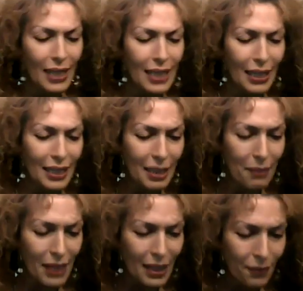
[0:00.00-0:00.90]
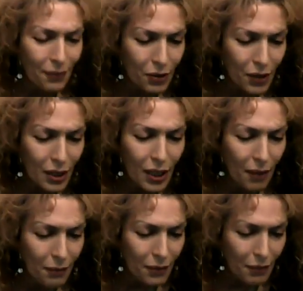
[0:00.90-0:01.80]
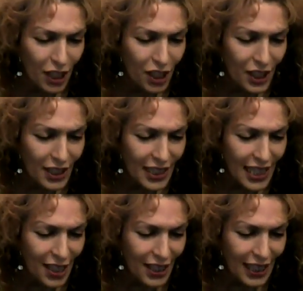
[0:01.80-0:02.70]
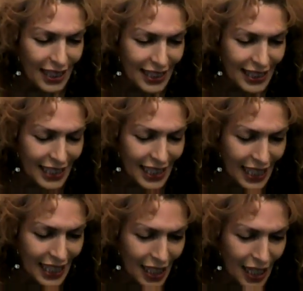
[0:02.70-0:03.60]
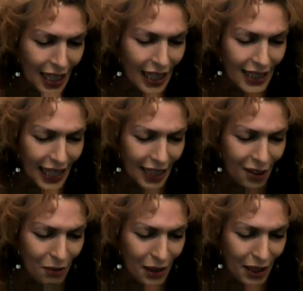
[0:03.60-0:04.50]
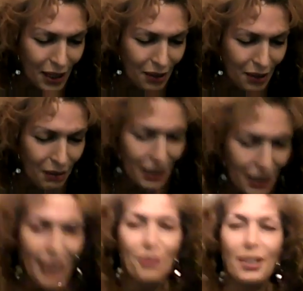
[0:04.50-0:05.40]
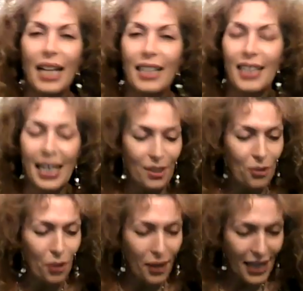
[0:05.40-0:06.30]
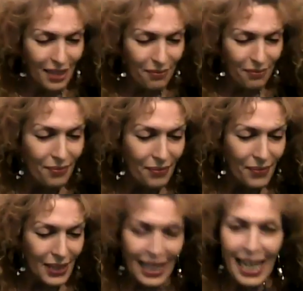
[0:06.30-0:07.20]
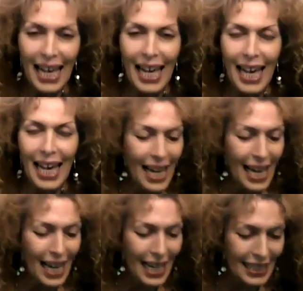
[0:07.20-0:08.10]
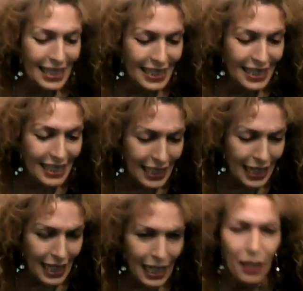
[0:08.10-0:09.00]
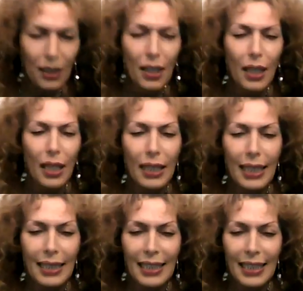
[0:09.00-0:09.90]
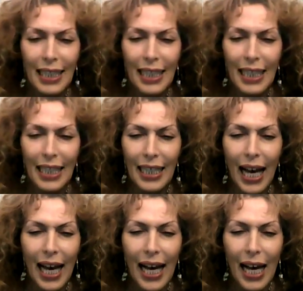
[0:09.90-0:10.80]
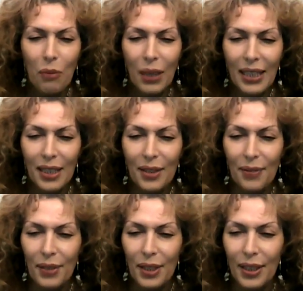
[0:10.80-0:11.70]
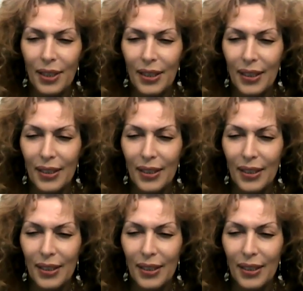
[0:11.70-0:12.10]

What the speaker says: Now let's see, I'm getting a few confirmations here. Let's see. Thank you, Mary Lou. I'm glad you liked that story. And Zia, let's see. Wonderful.